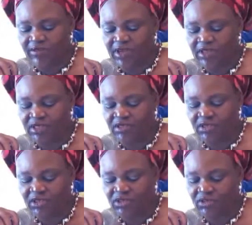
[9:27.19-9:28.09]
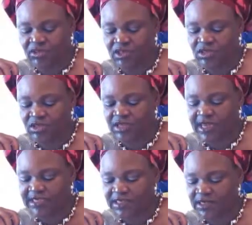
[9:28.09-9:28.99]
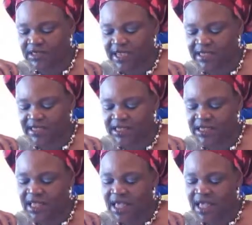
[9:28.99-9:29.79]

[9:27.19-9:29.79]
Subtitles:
reintegration into the larger society,